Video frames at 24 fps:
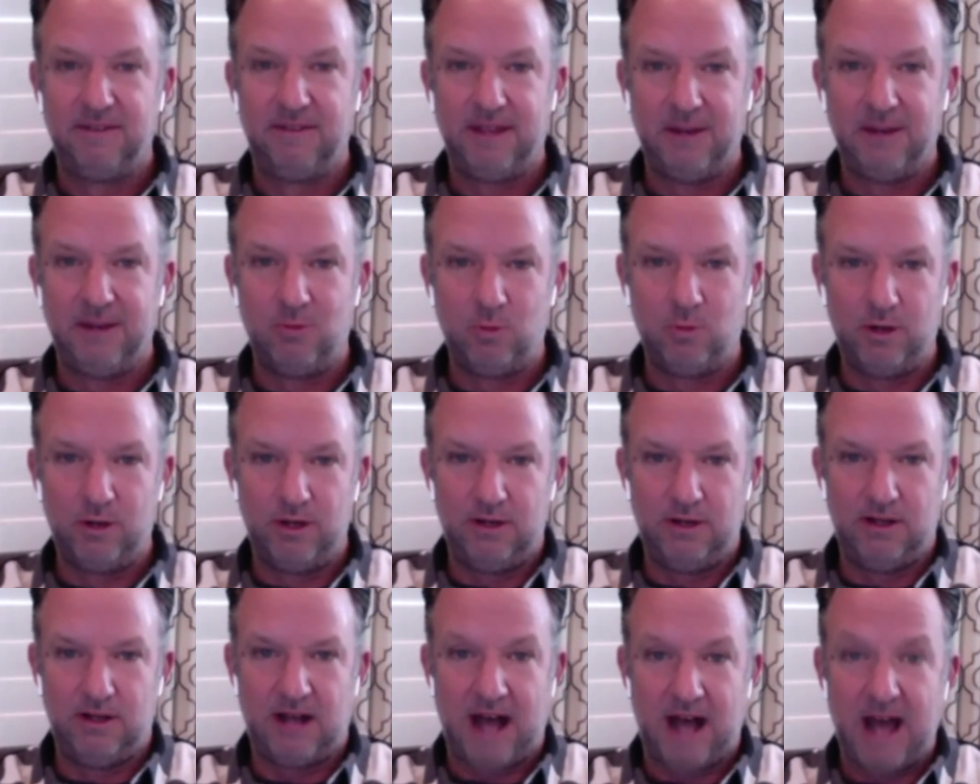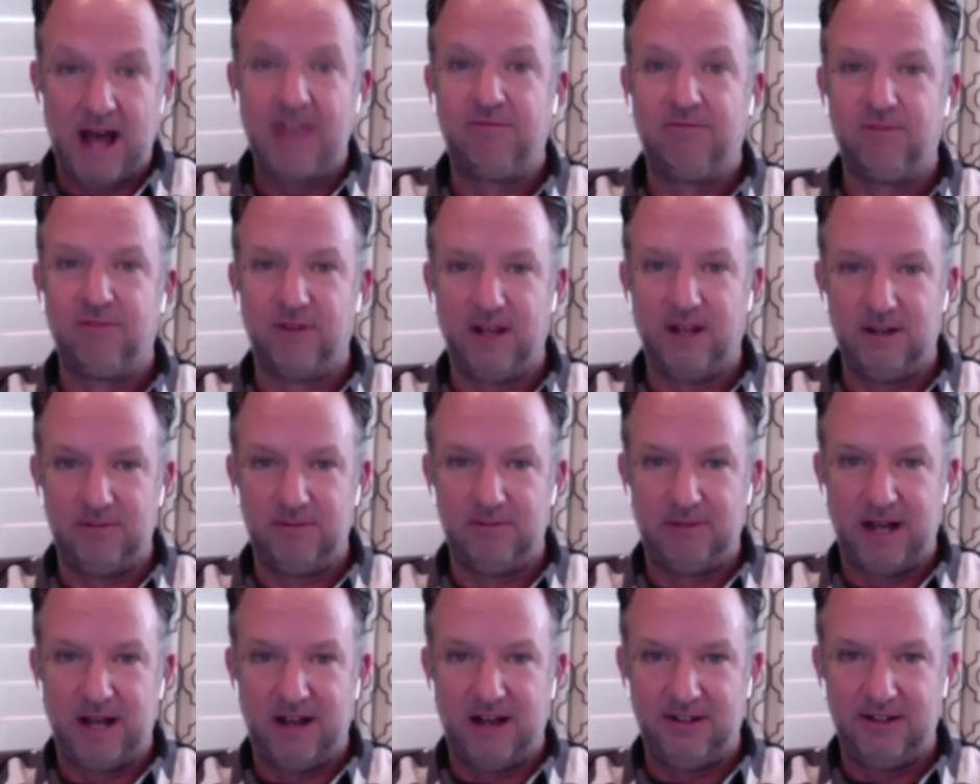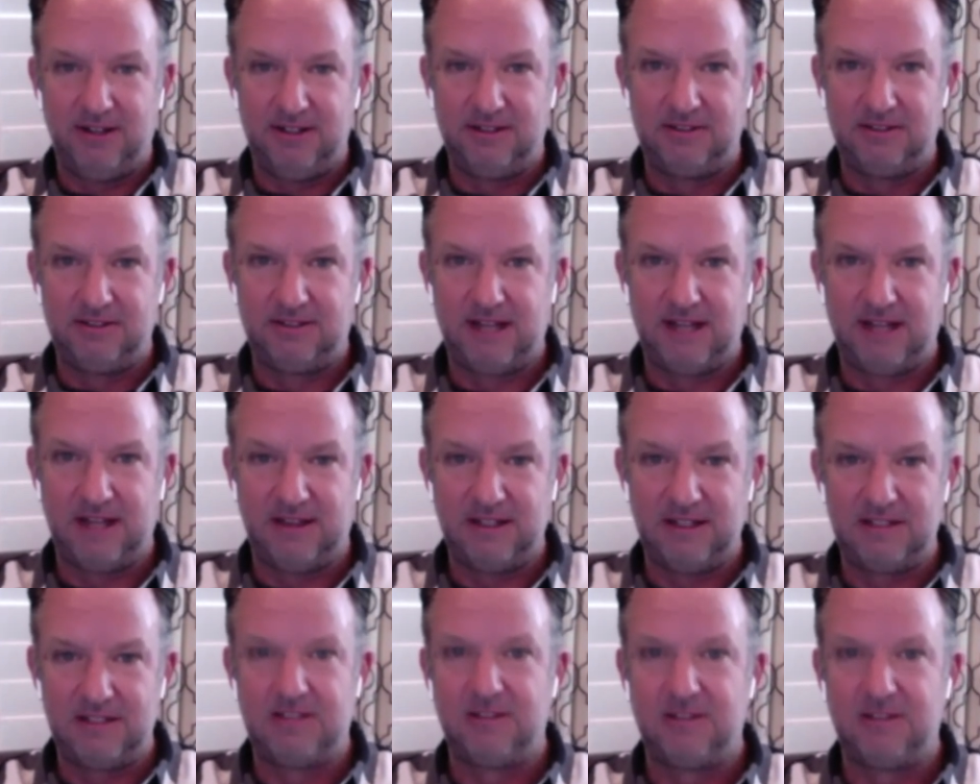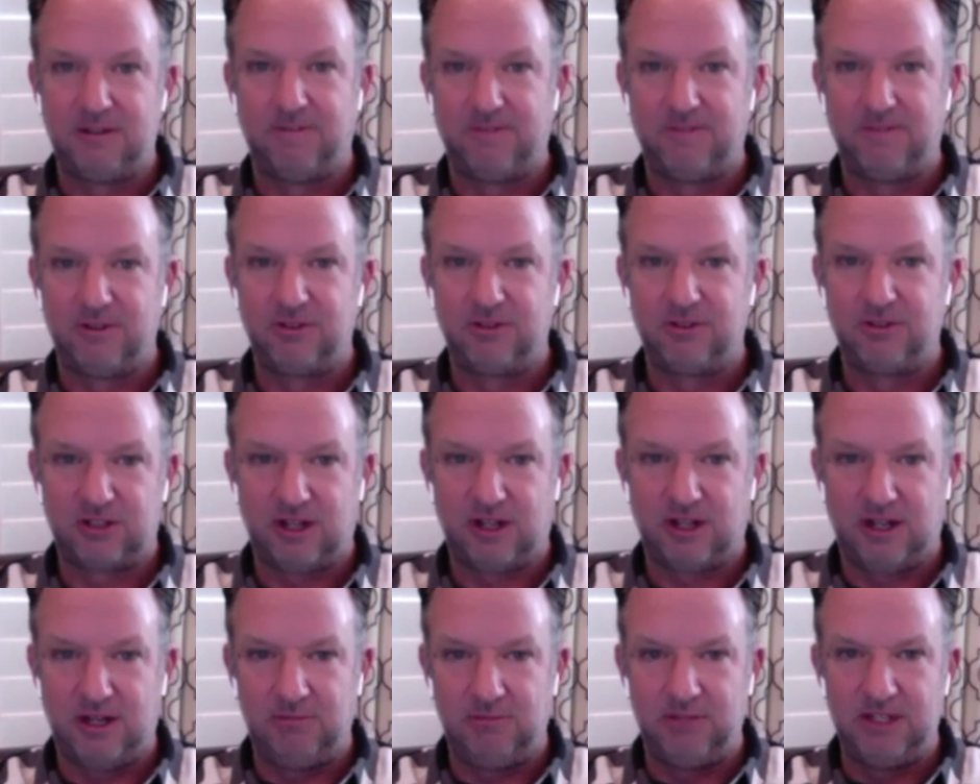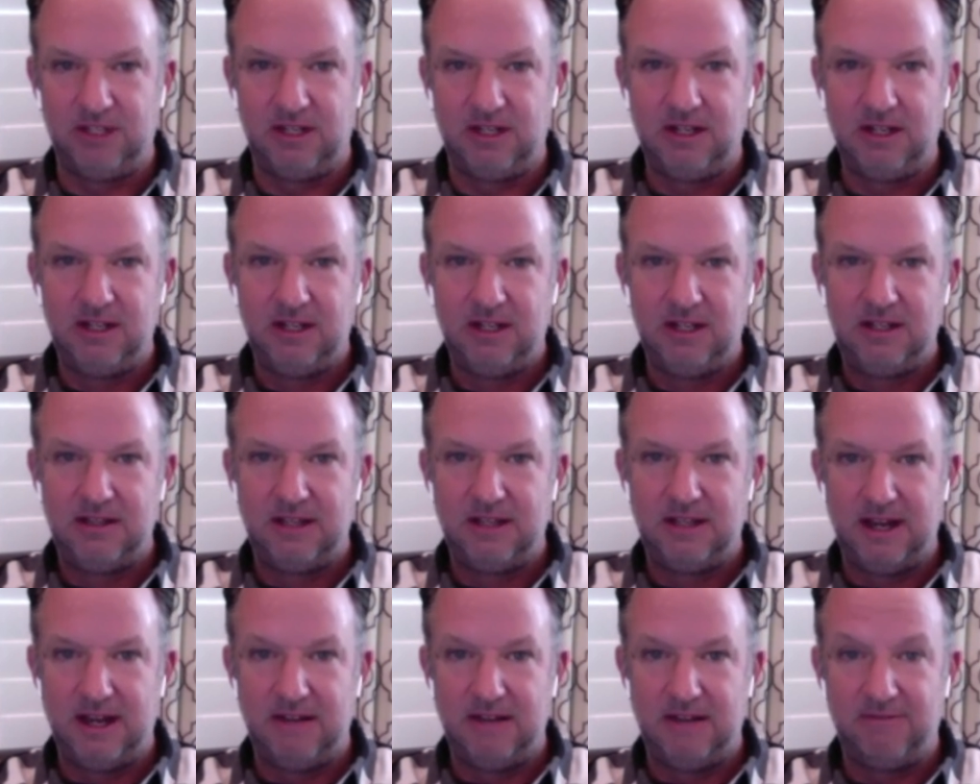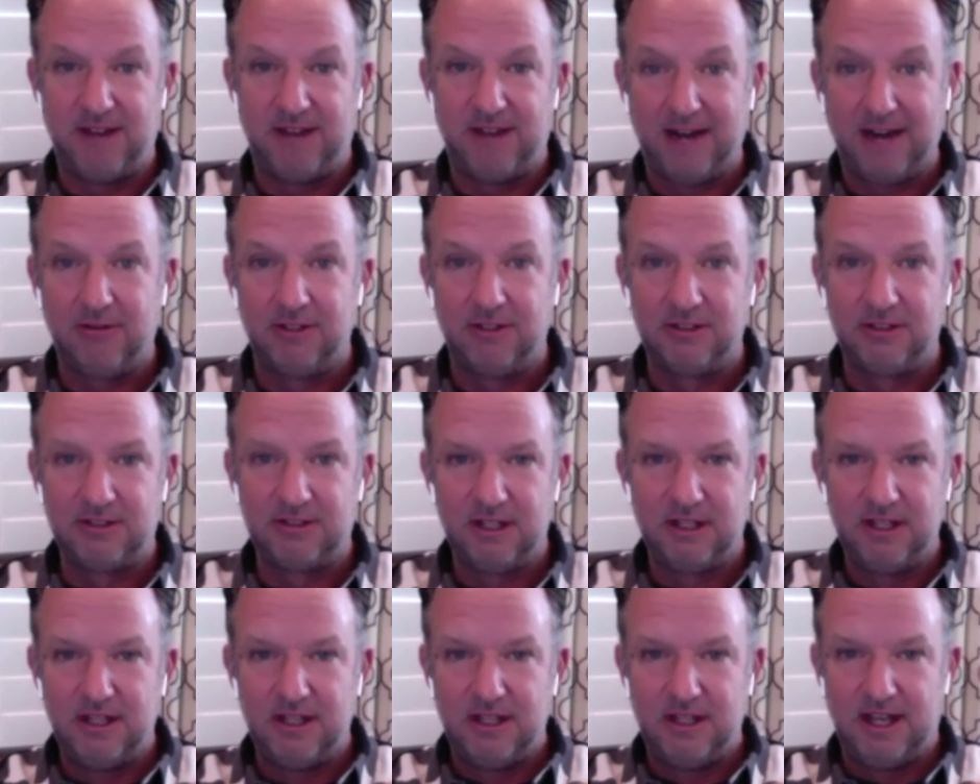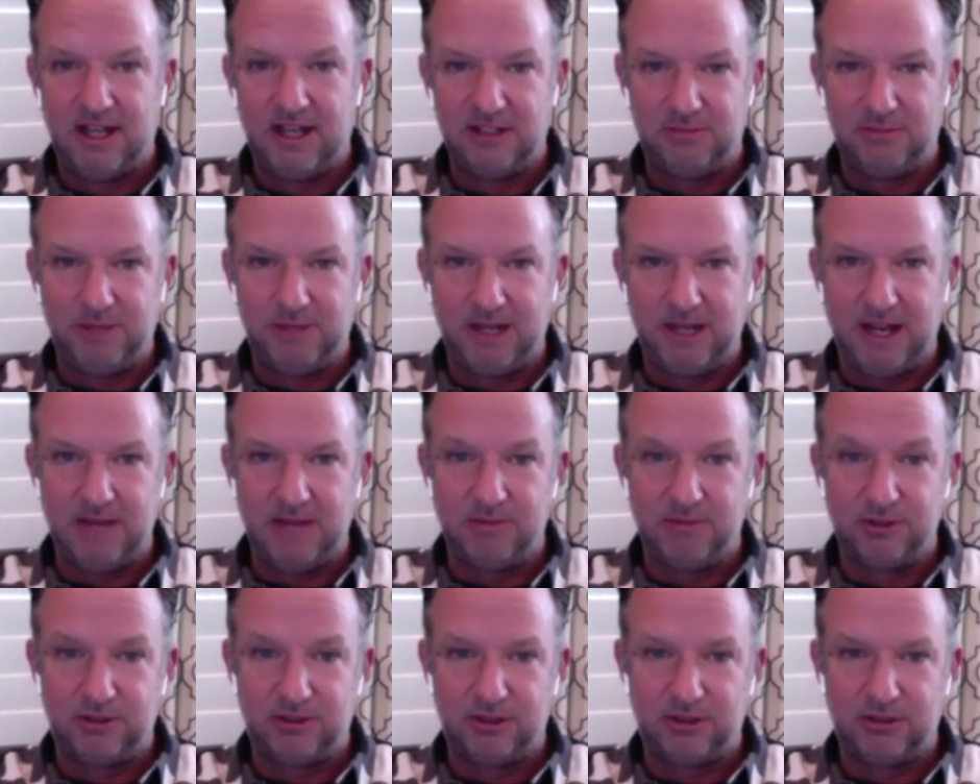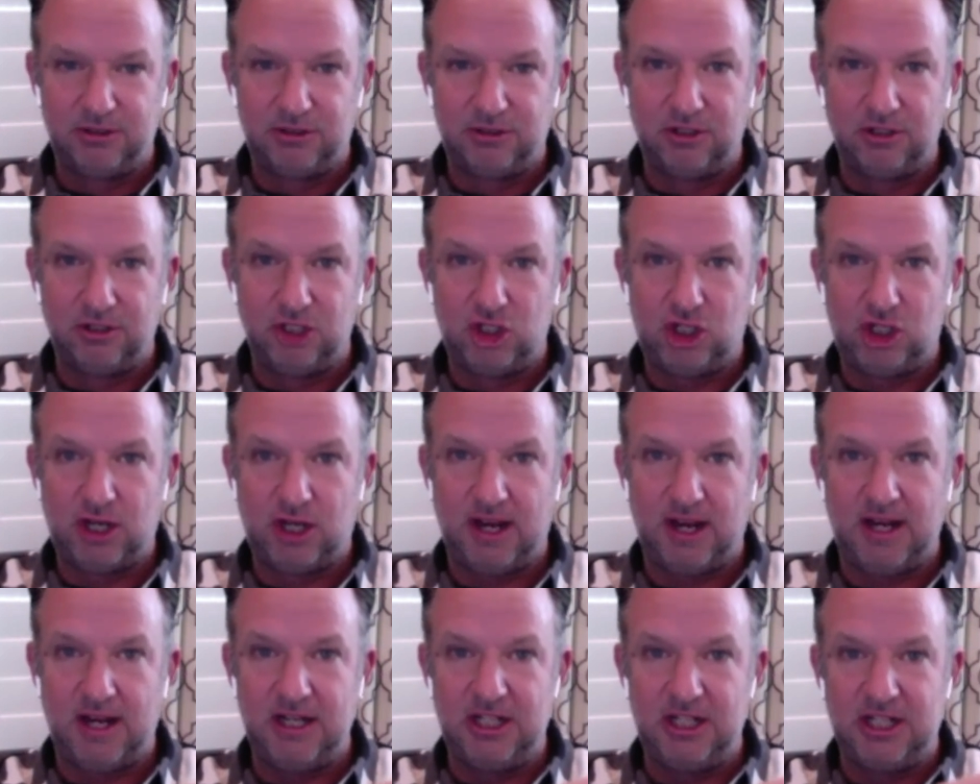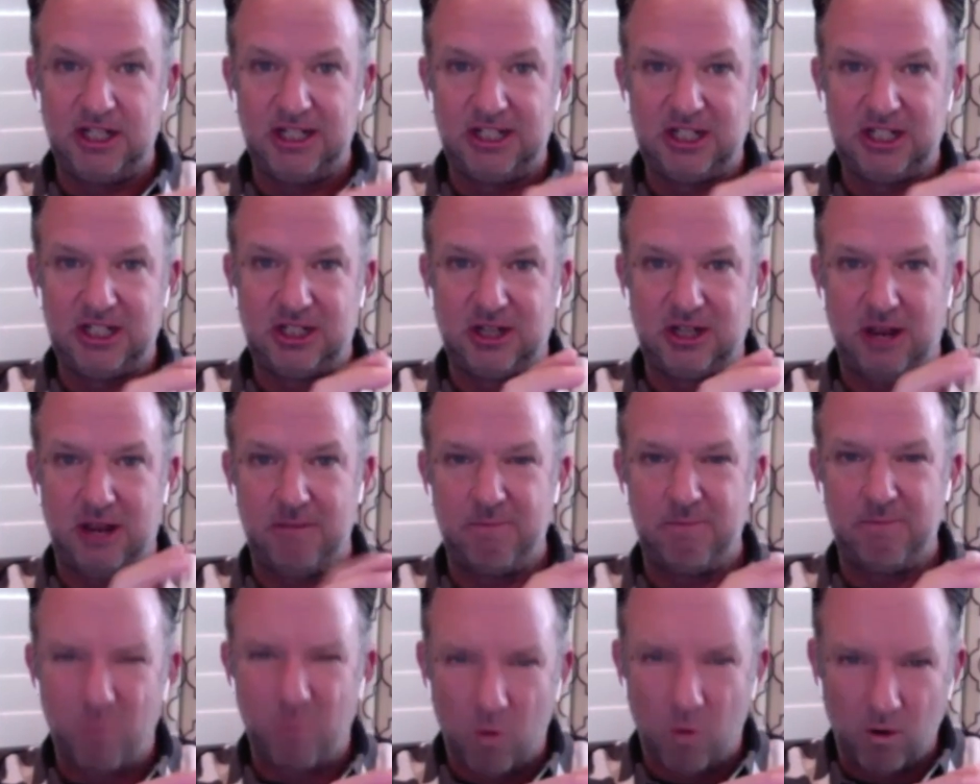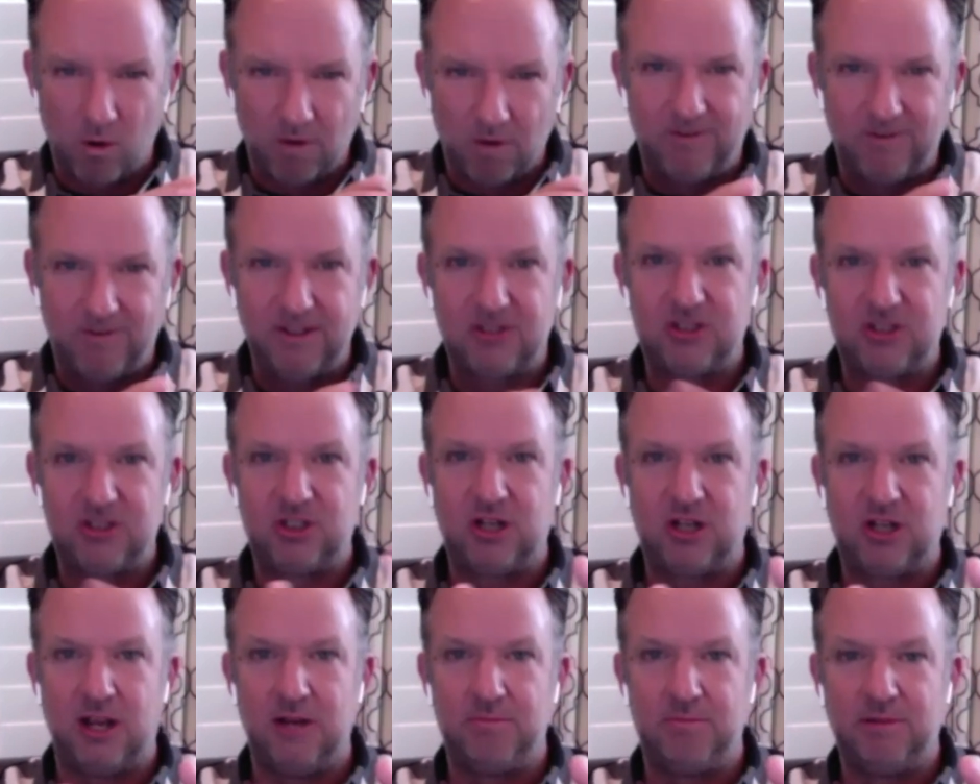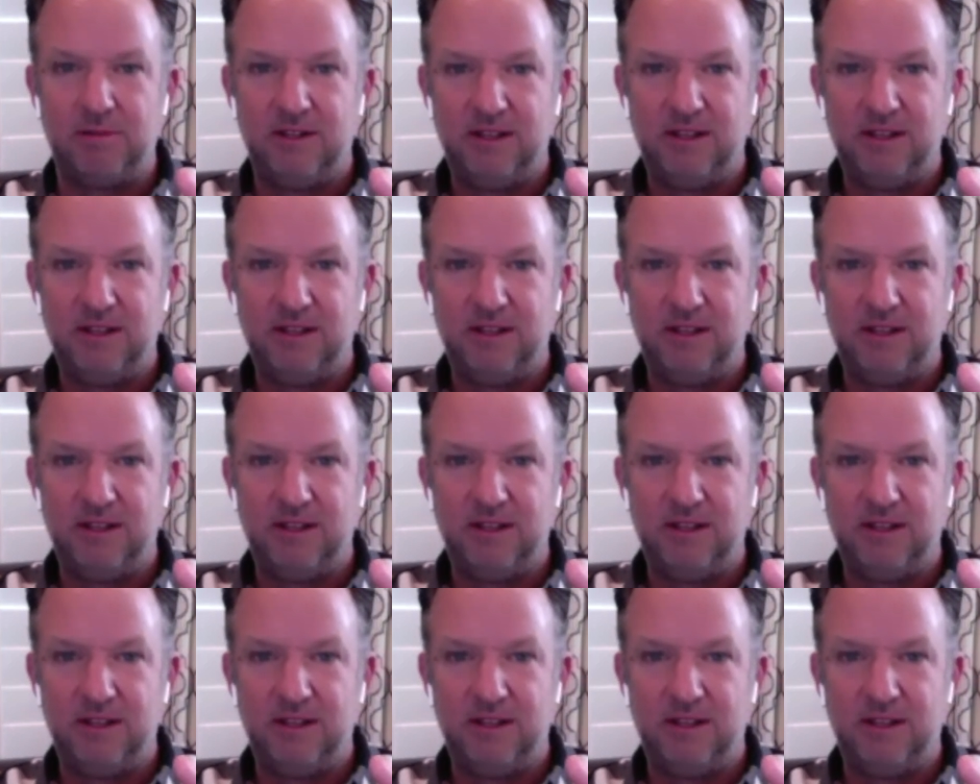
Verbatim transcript: And what I've read about it is that this is the first time that, that a virus has been able to sort of change its shape, morph its shape,